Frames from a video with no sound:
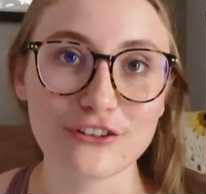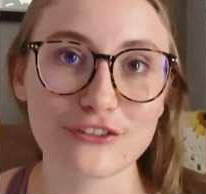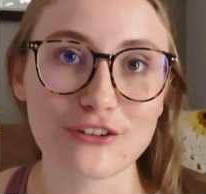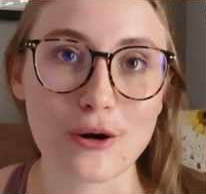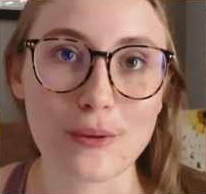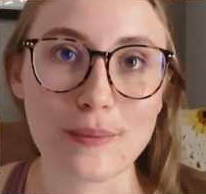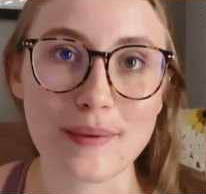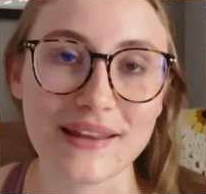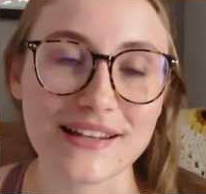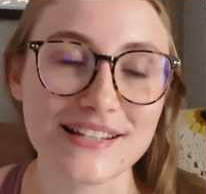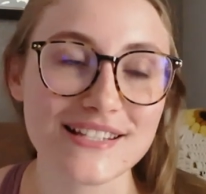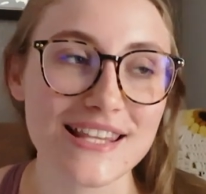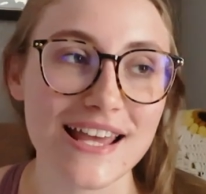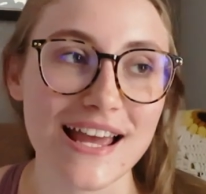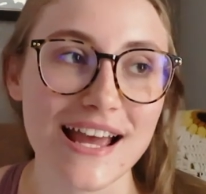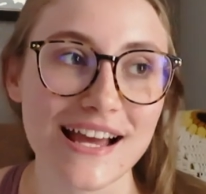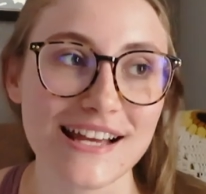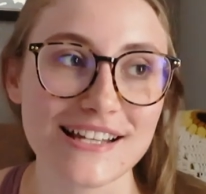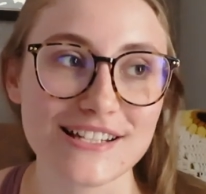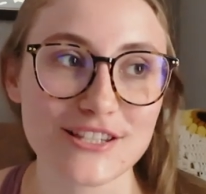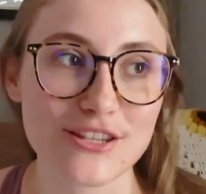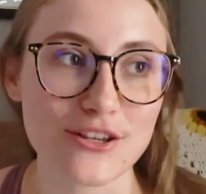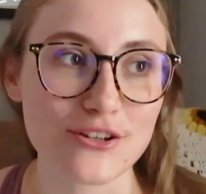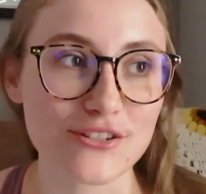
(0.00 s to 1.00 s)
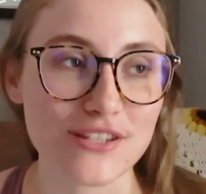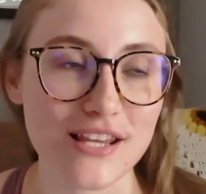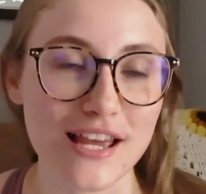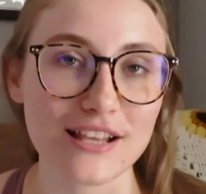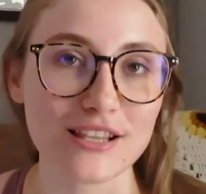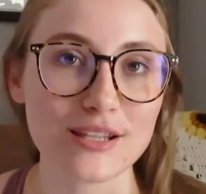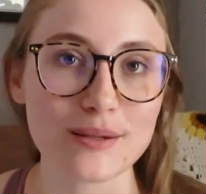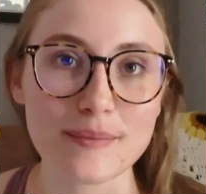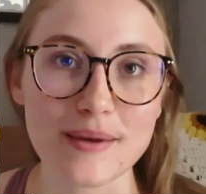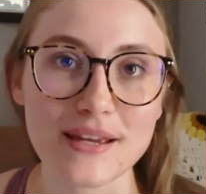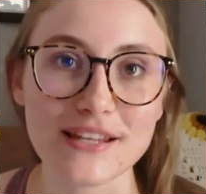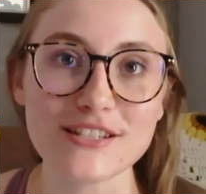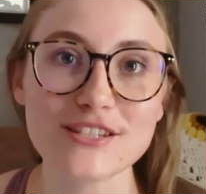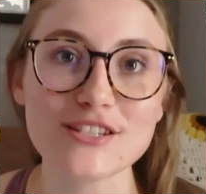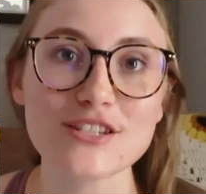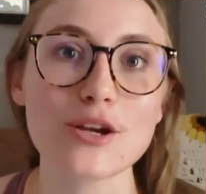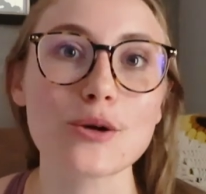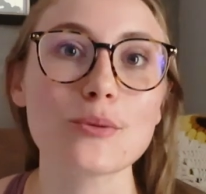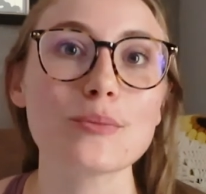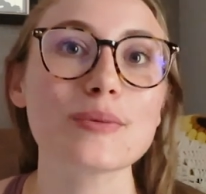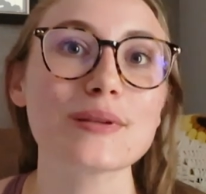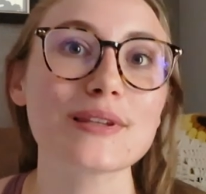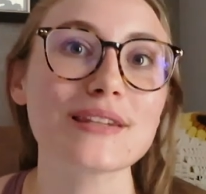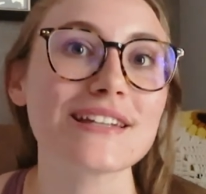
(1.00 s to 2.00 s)
a romance that has those elements,
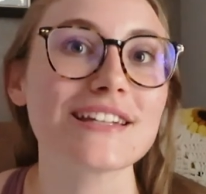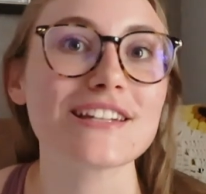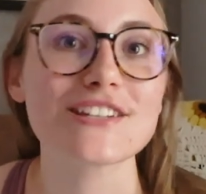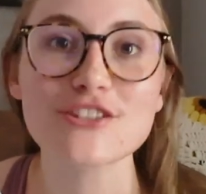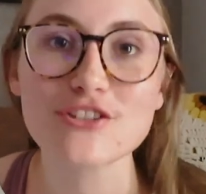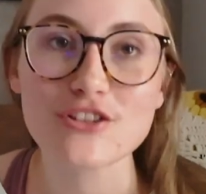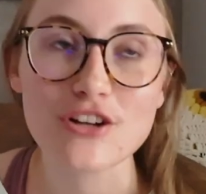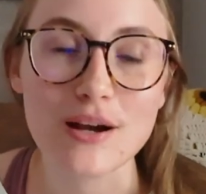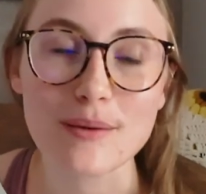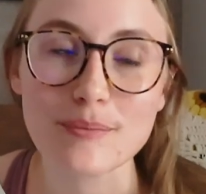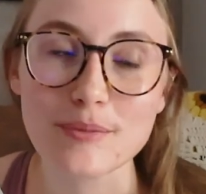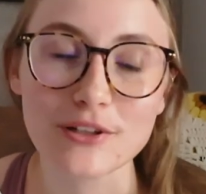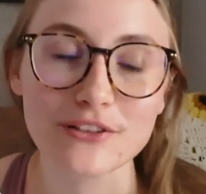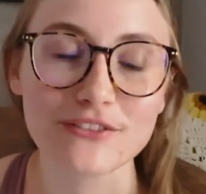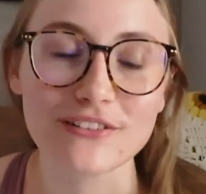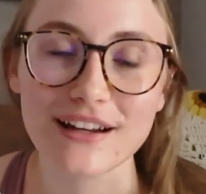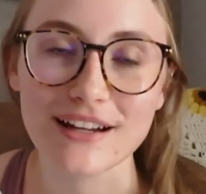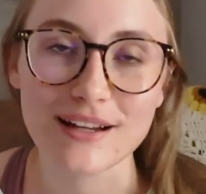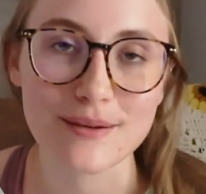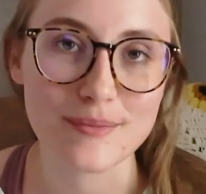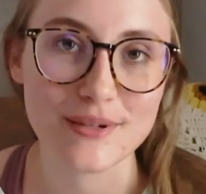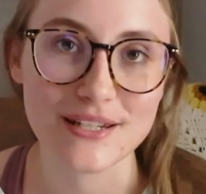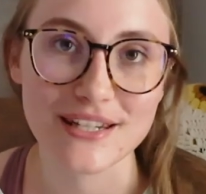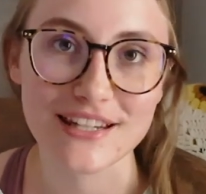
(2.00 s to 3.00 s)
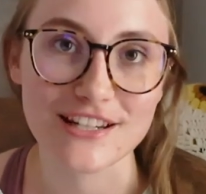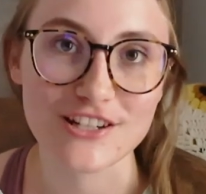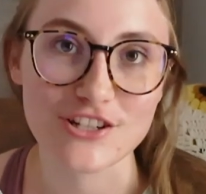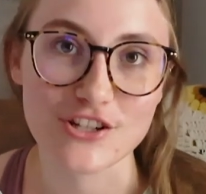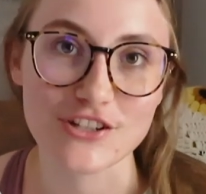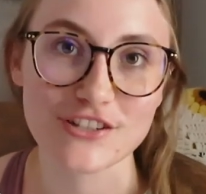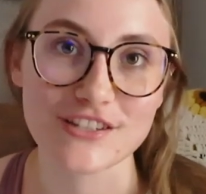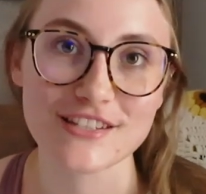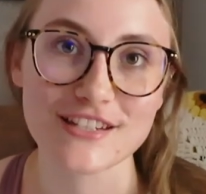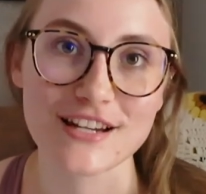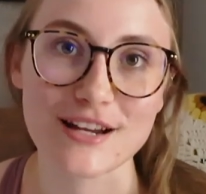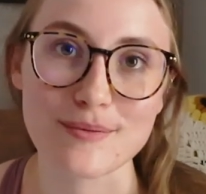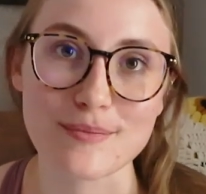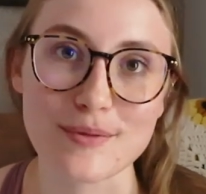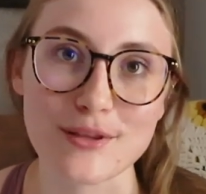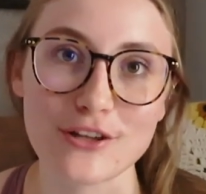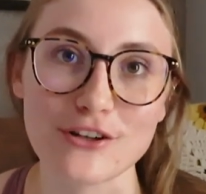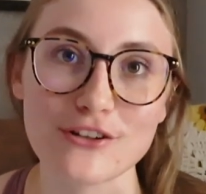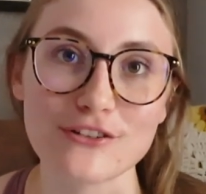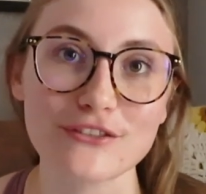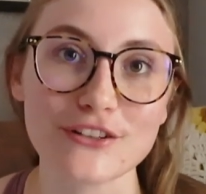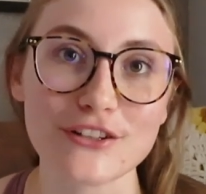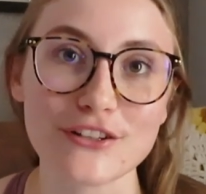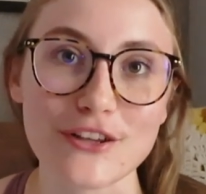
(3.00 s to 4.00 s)
so please drop your recommendations down
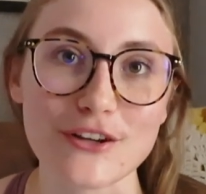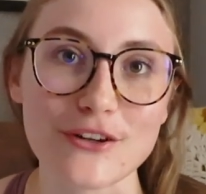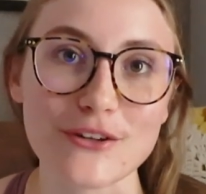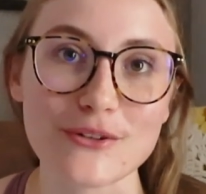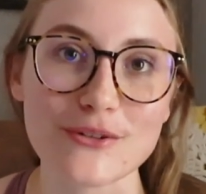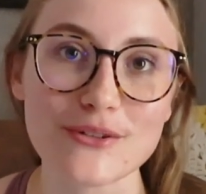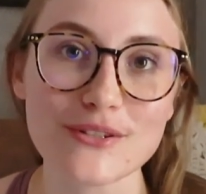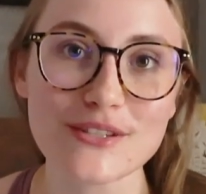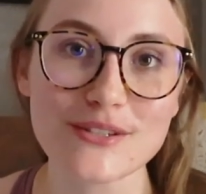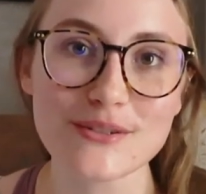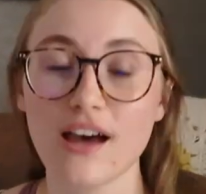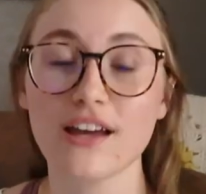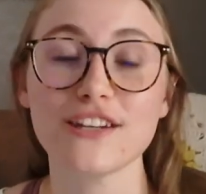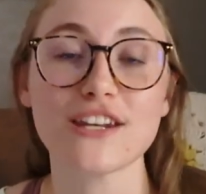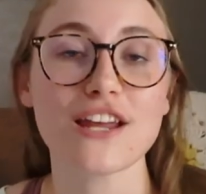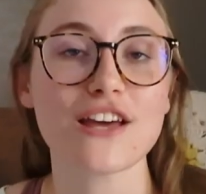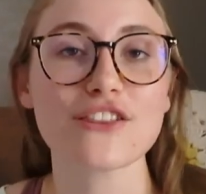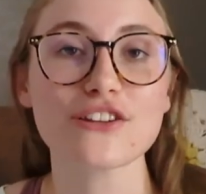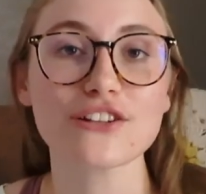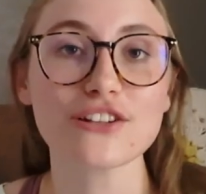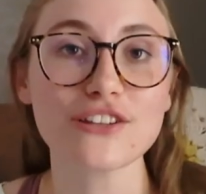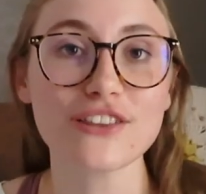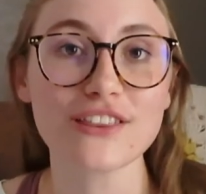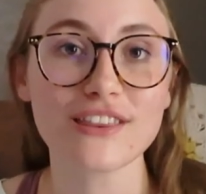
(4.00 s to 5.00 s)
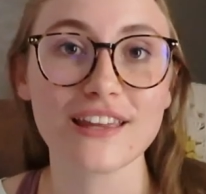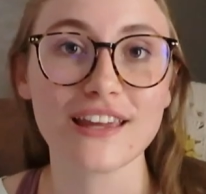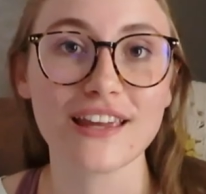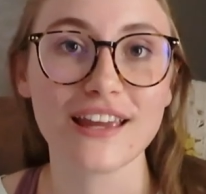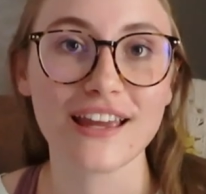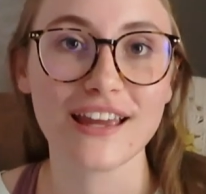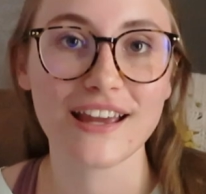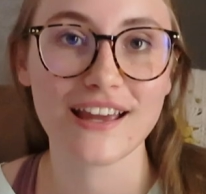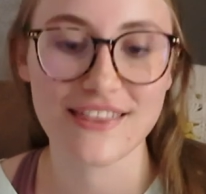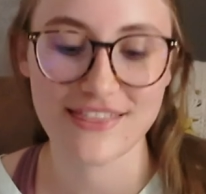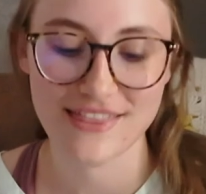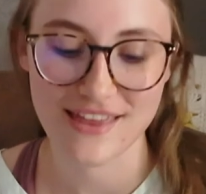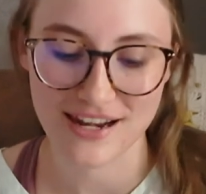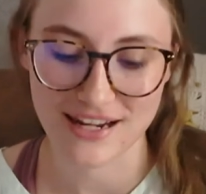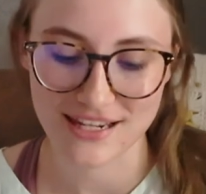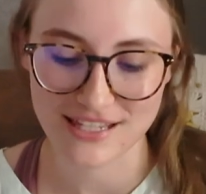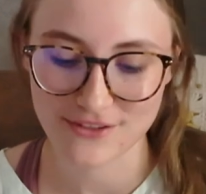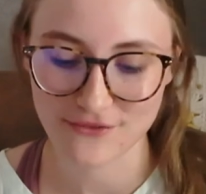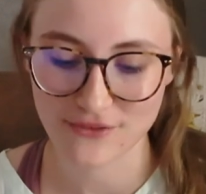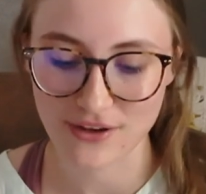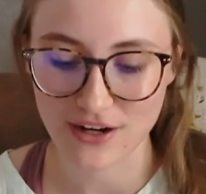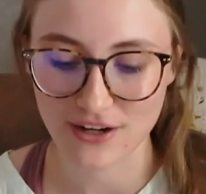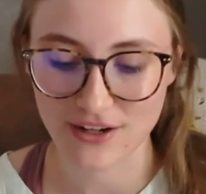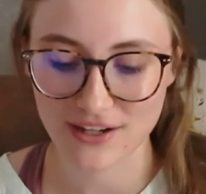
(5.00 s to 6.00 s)
below for those. Another thing that is
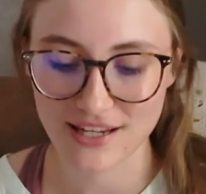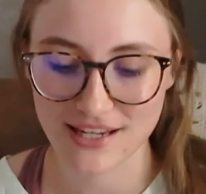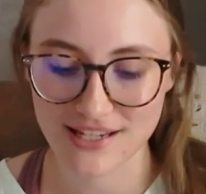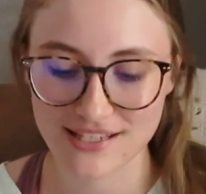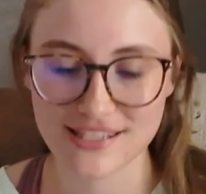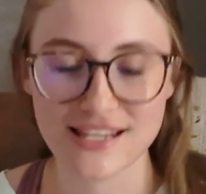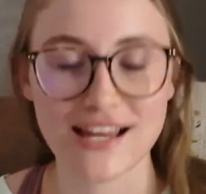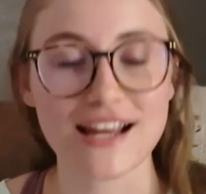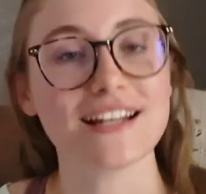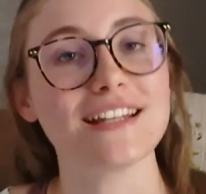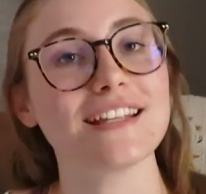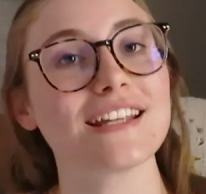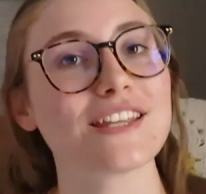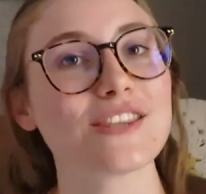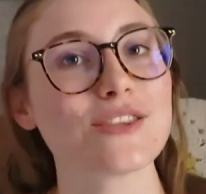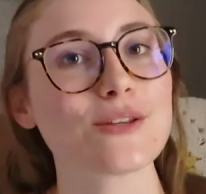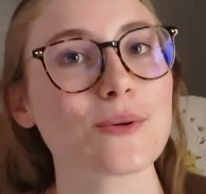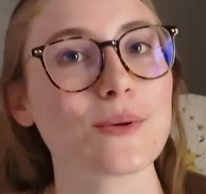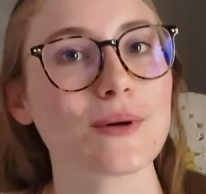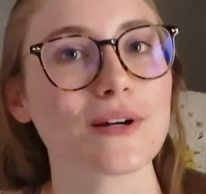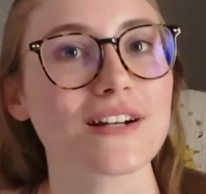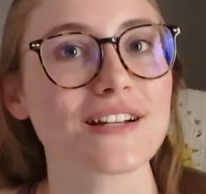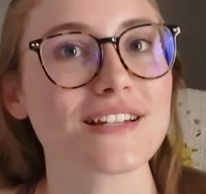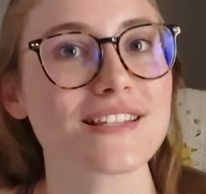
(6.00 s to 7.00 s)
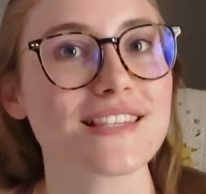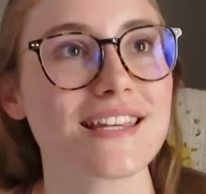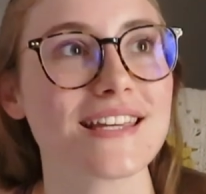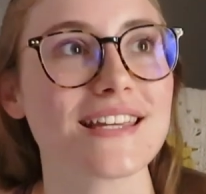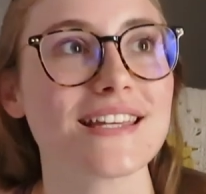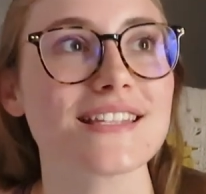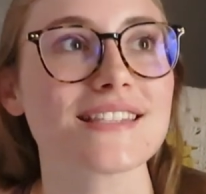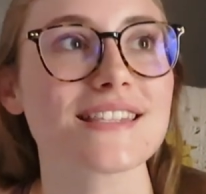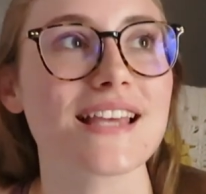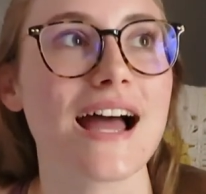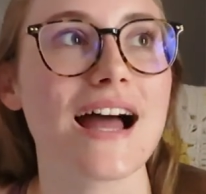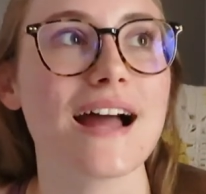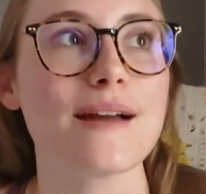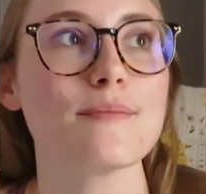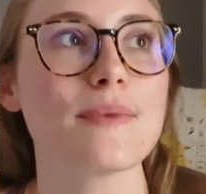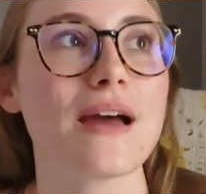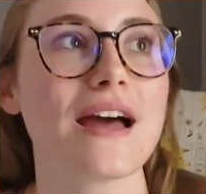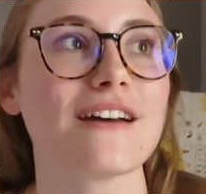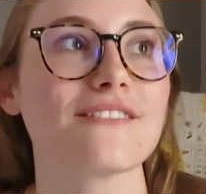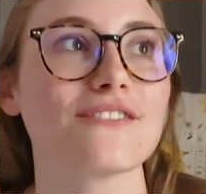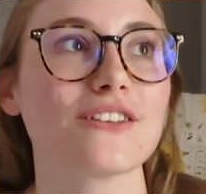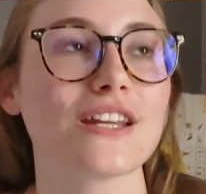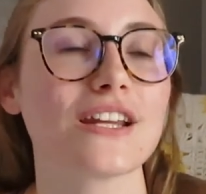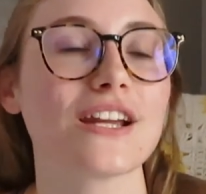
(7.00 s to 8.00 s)
very exciting in the works is I'm
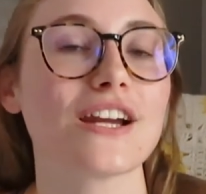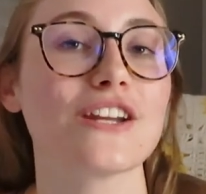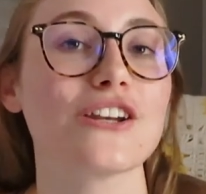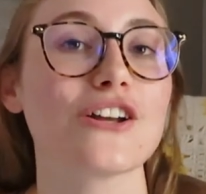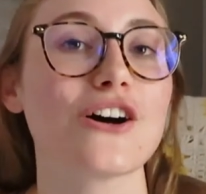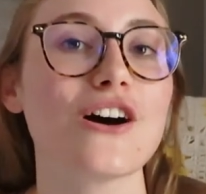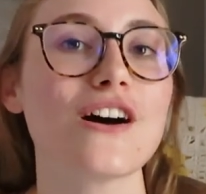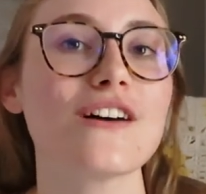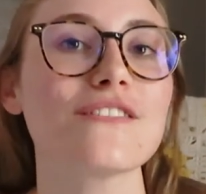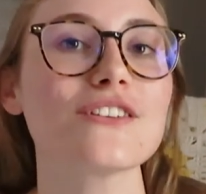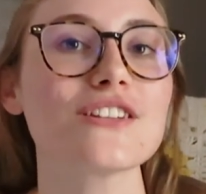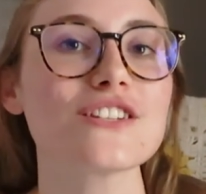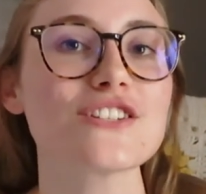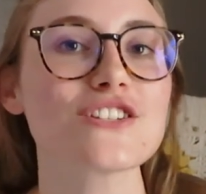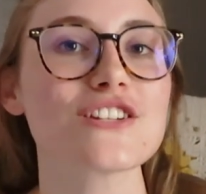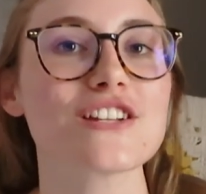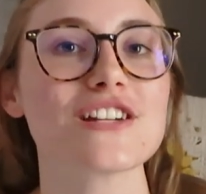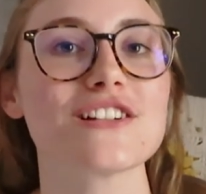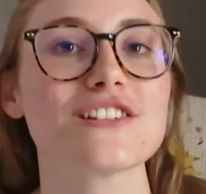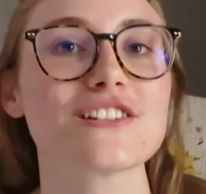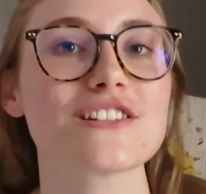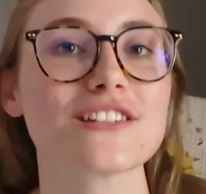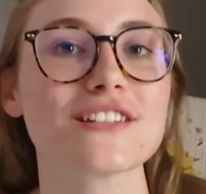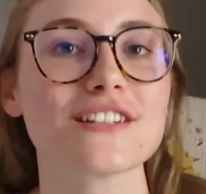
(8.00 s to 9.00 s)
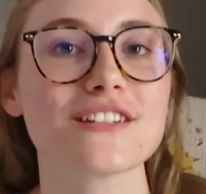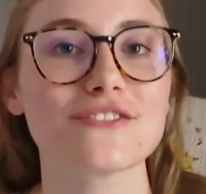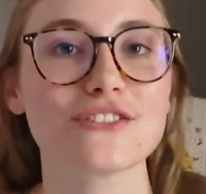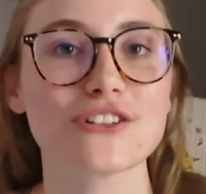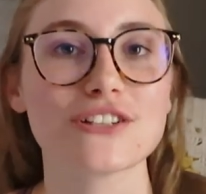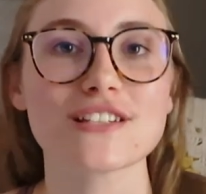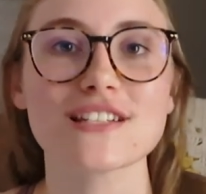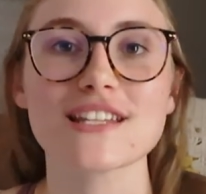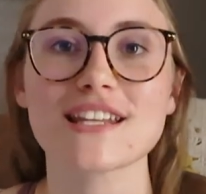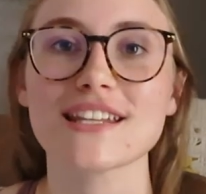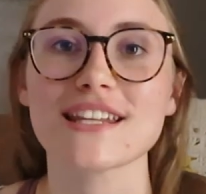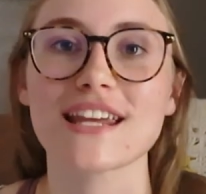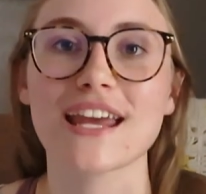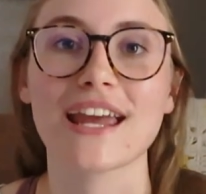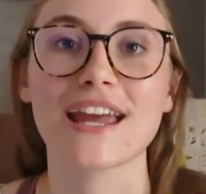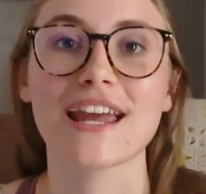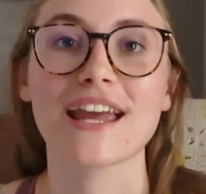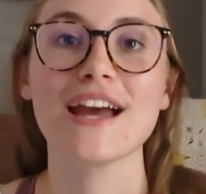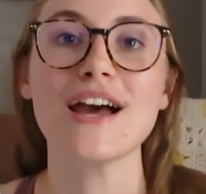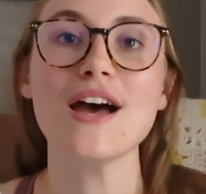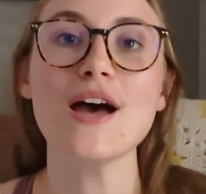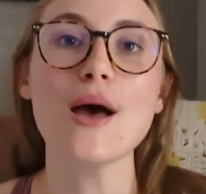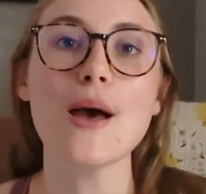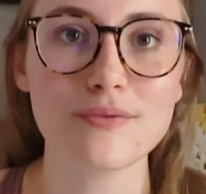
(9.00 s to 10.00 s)
having an office chair delivered
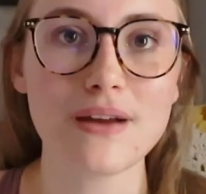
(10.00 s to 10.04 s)
today.